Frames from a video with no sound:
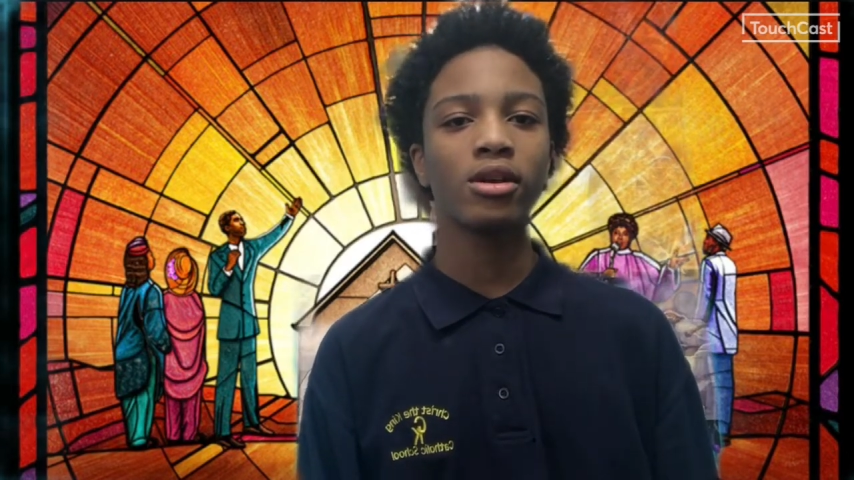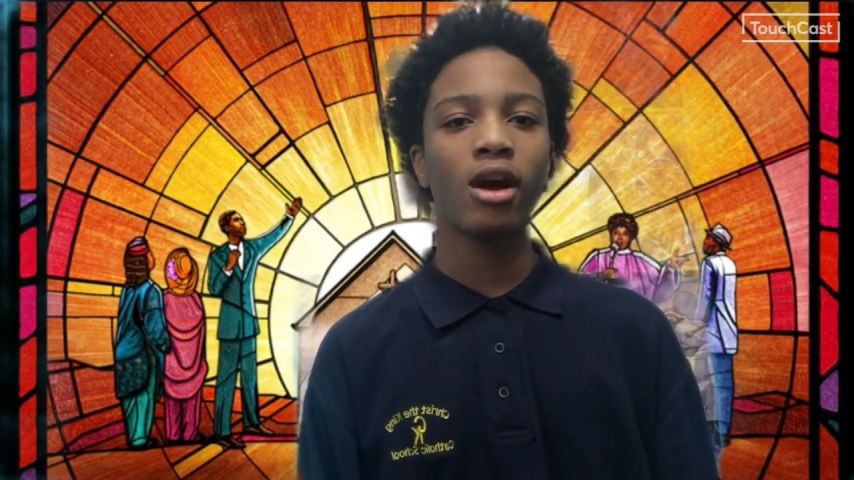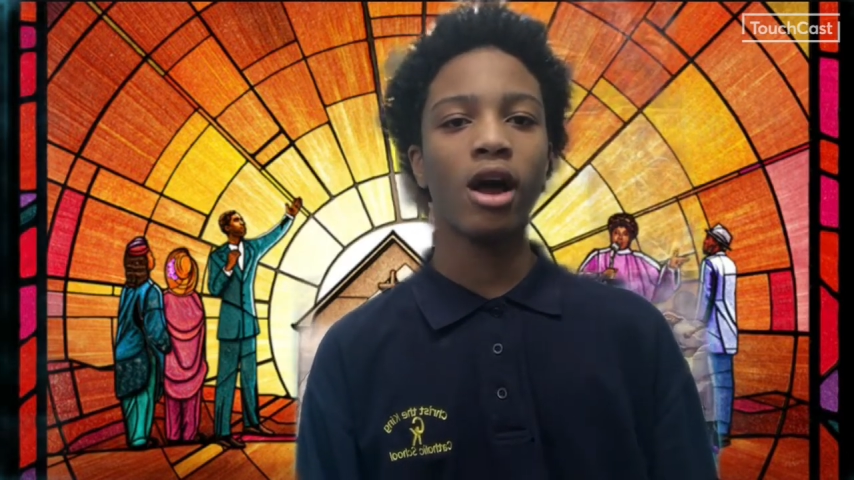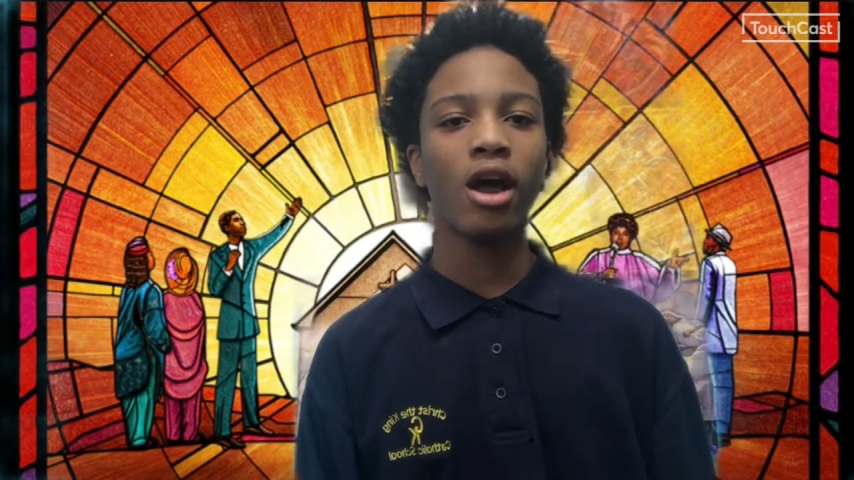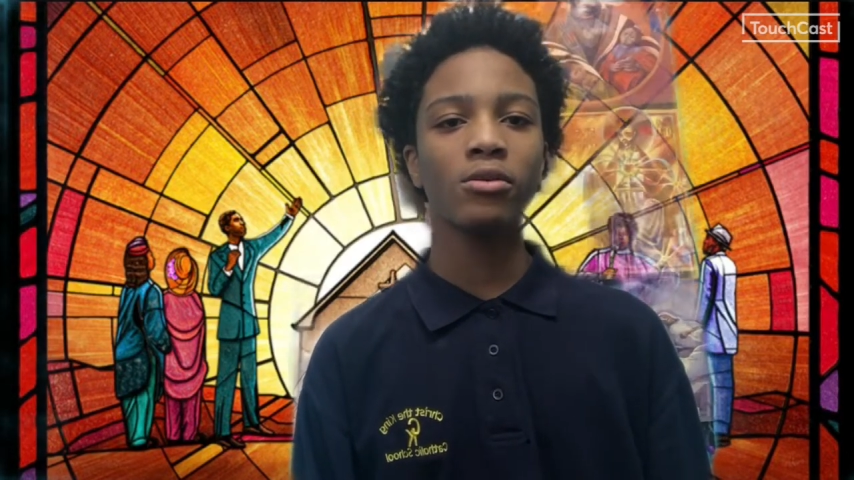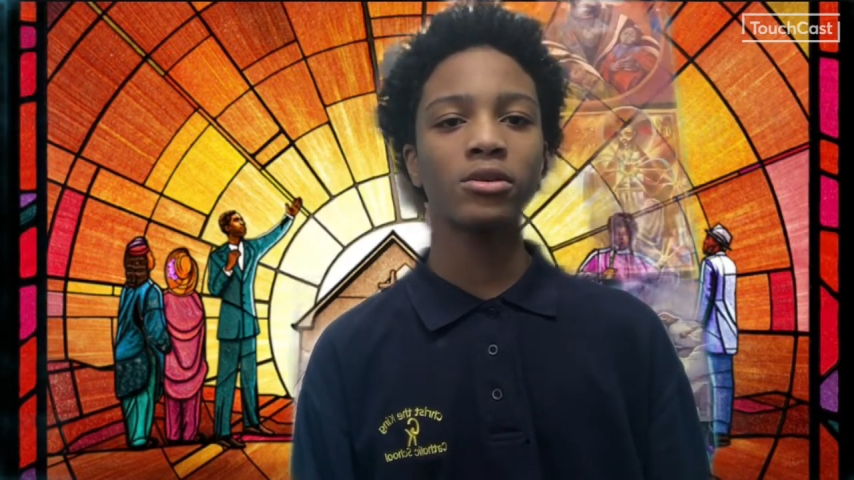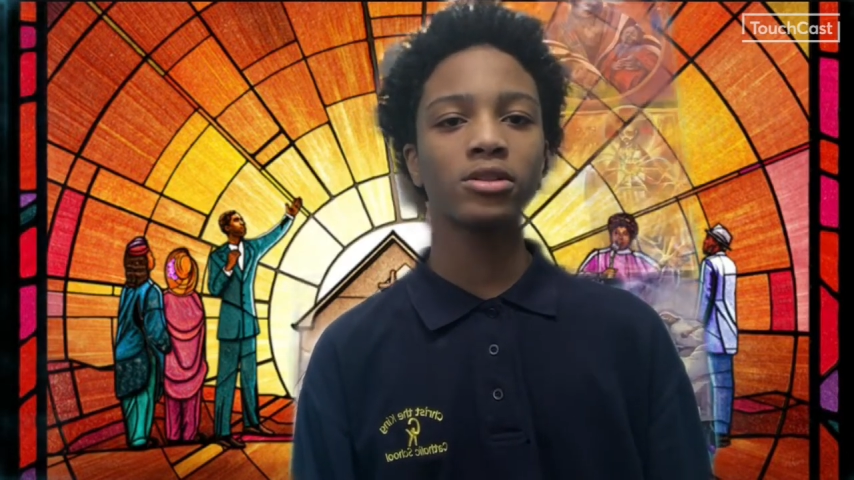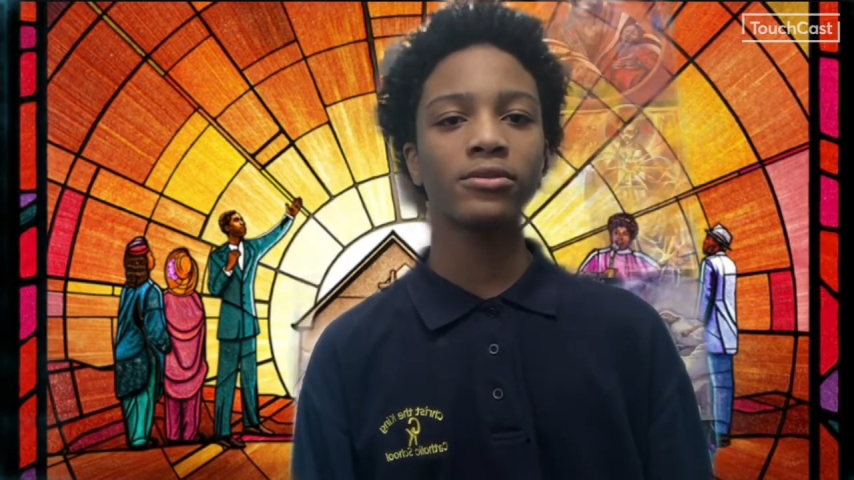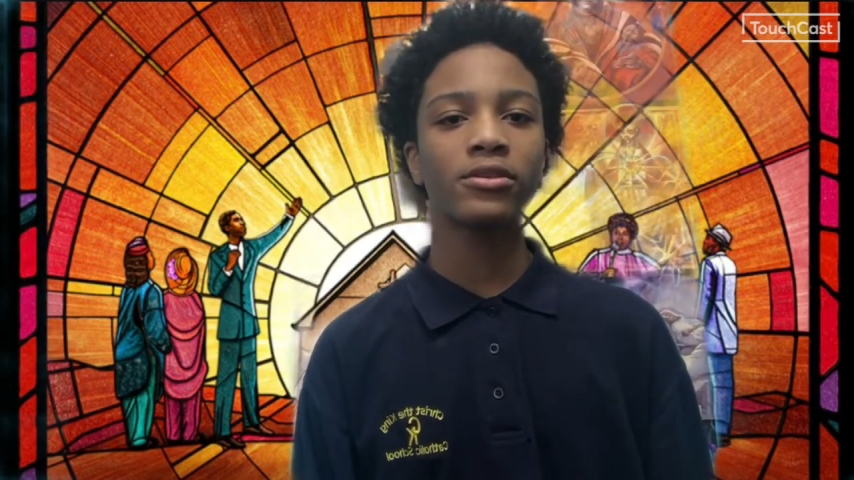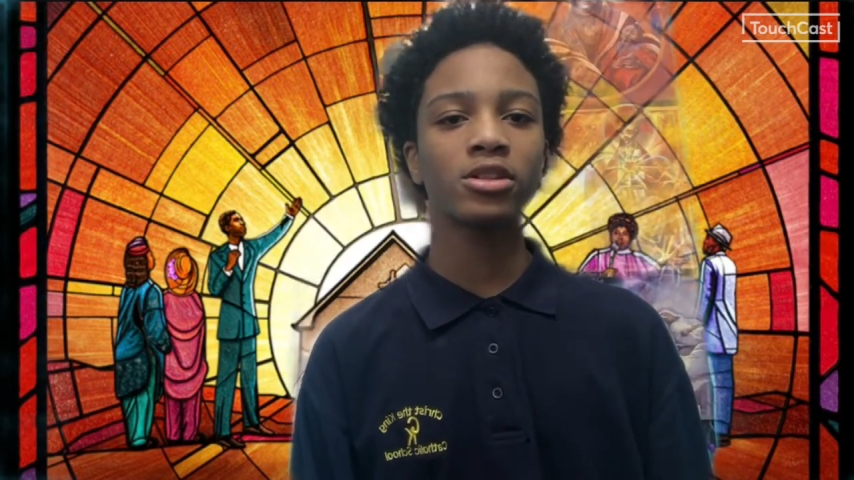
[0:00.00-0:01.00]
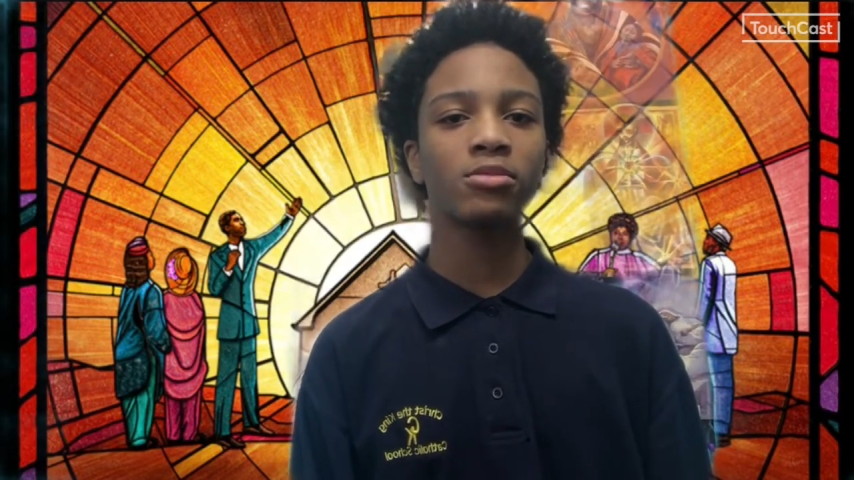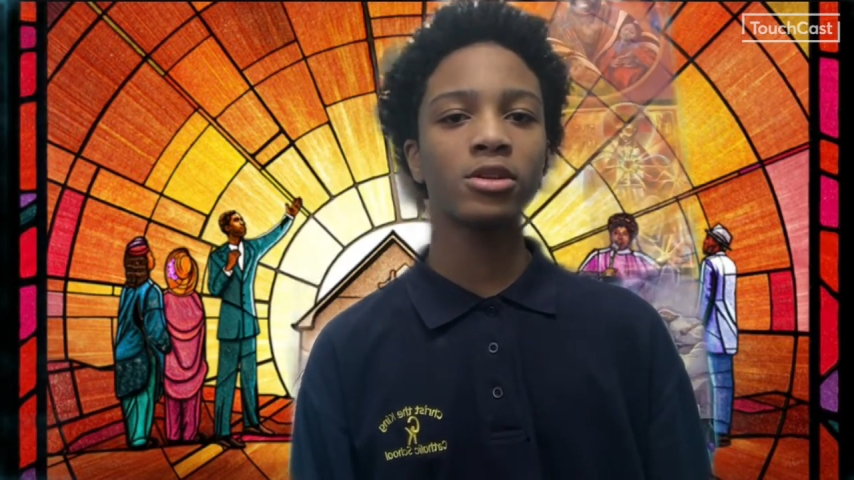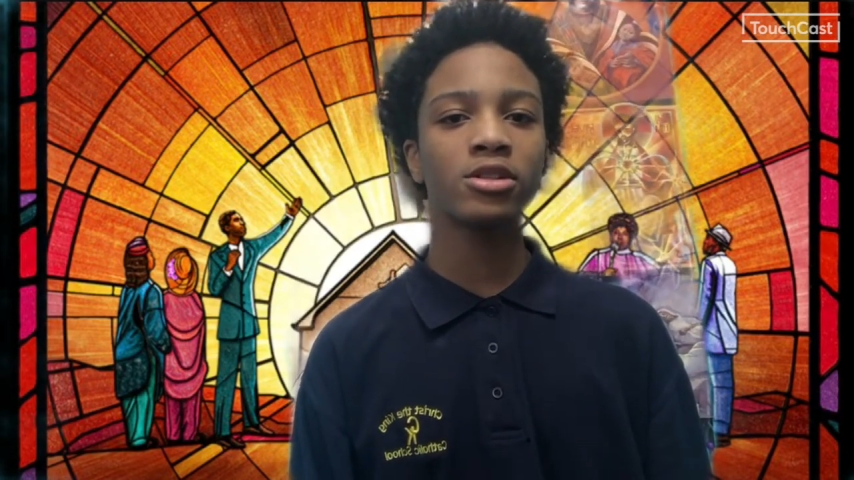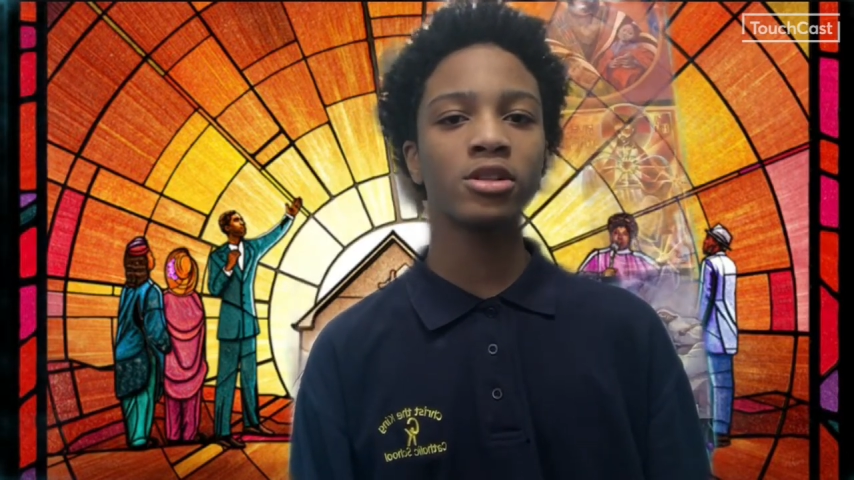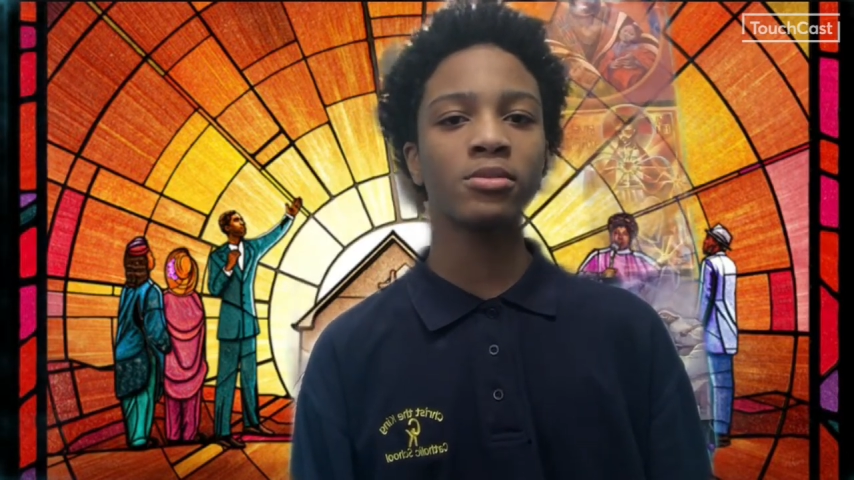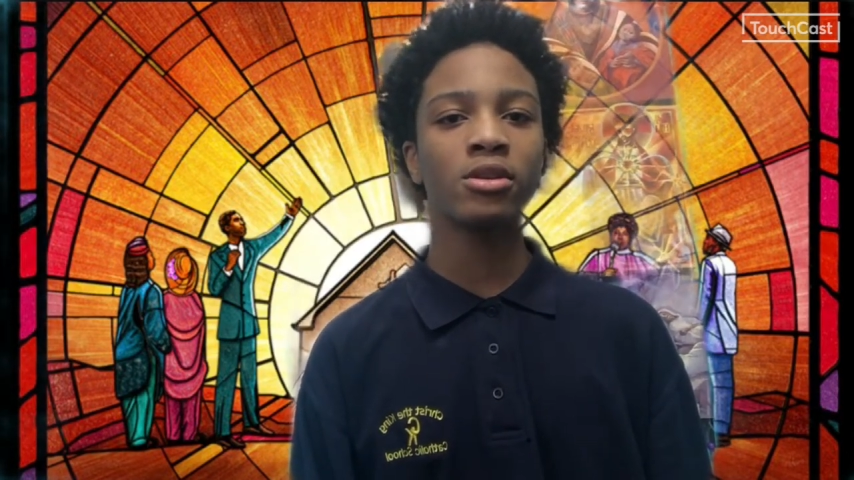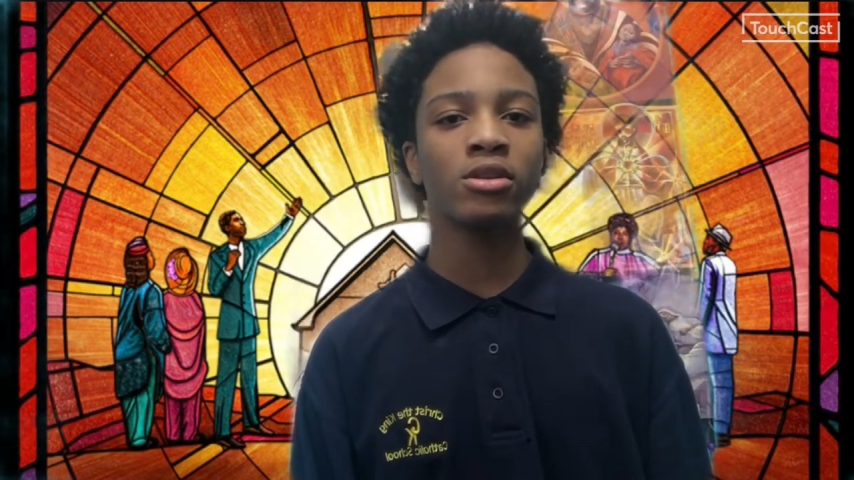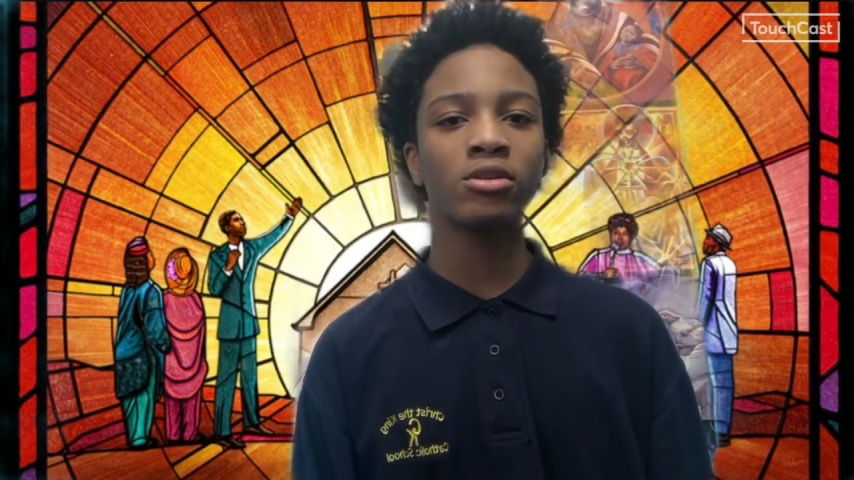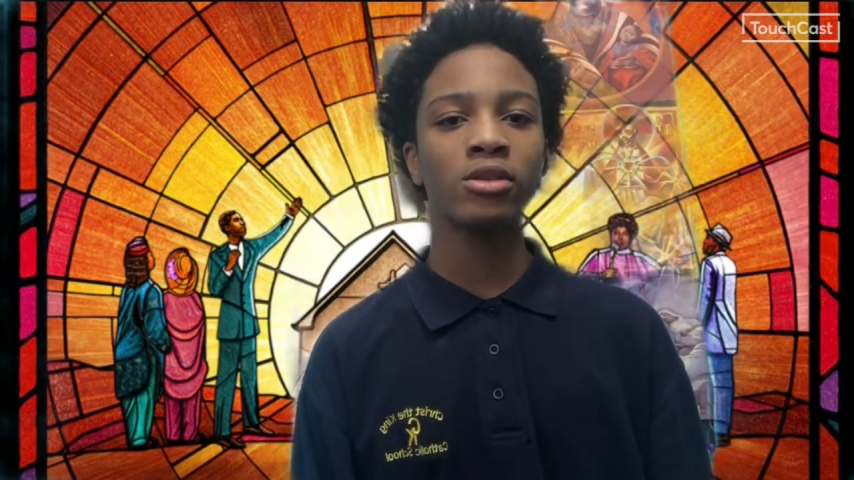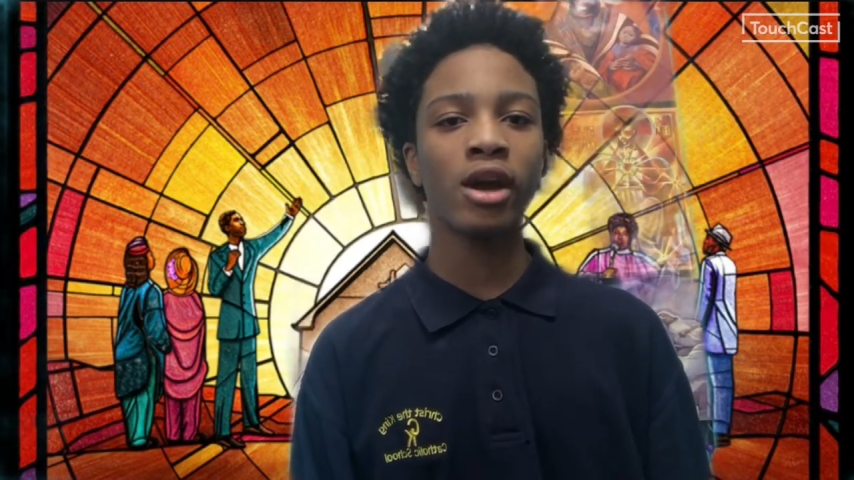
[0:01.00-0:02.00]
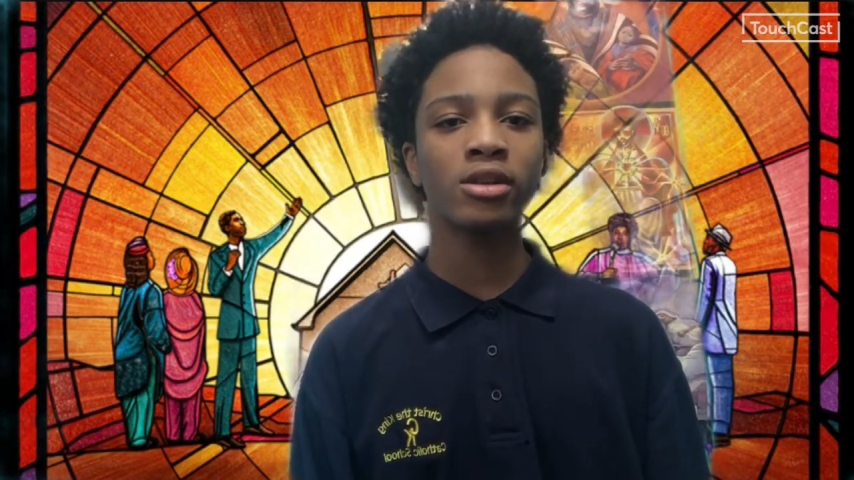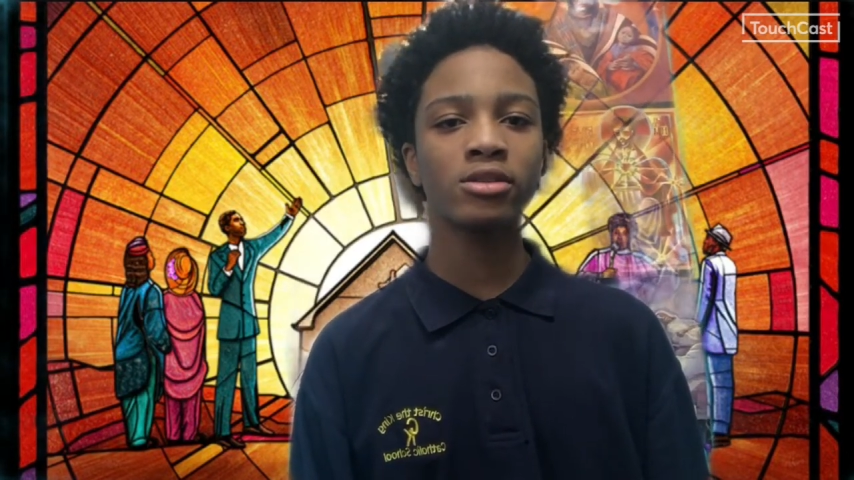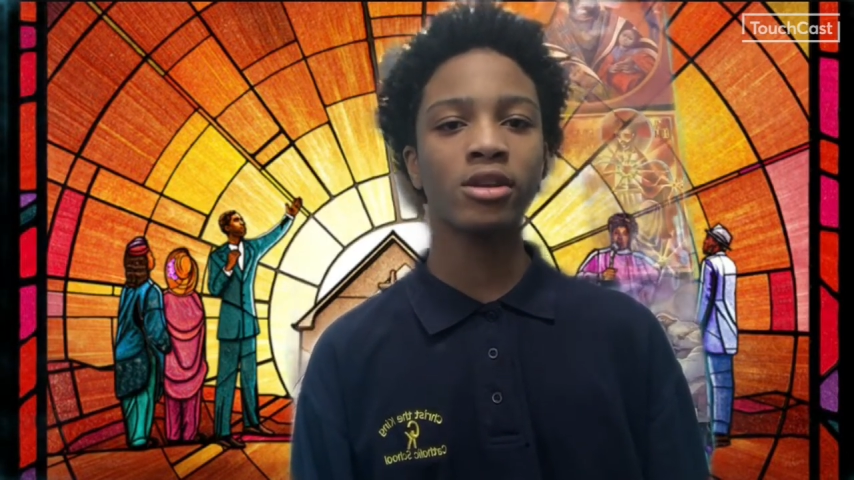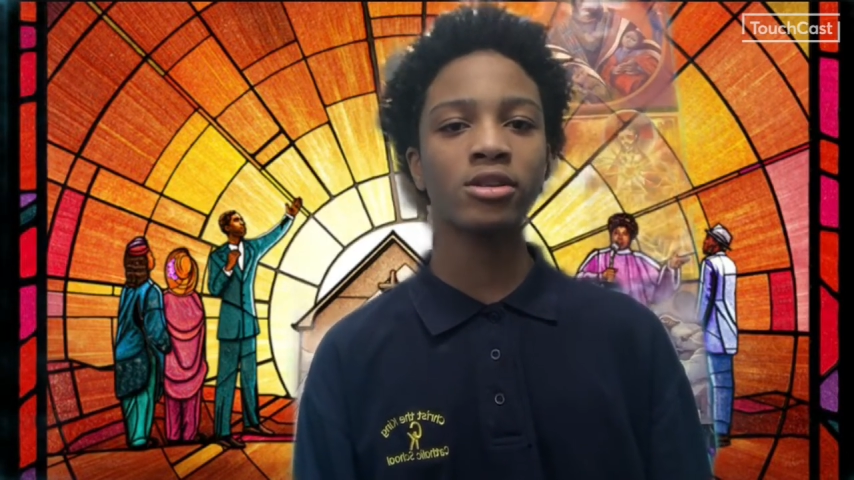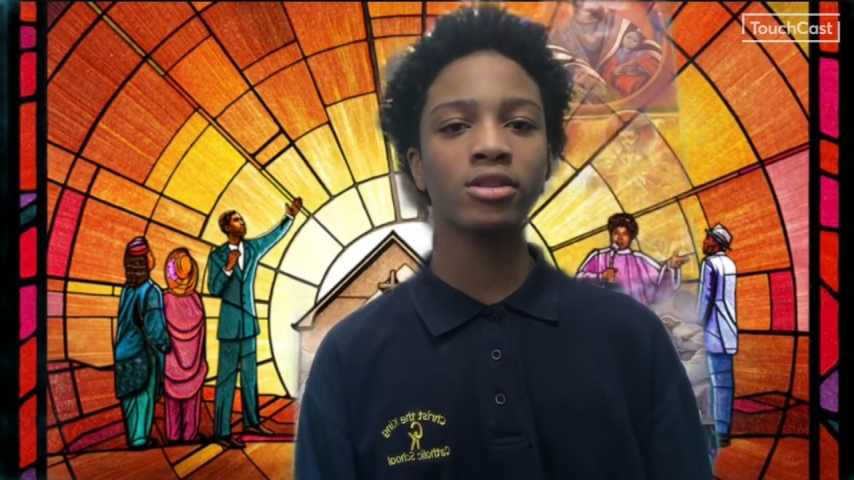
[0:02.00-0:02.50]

I was the first bishop in the United States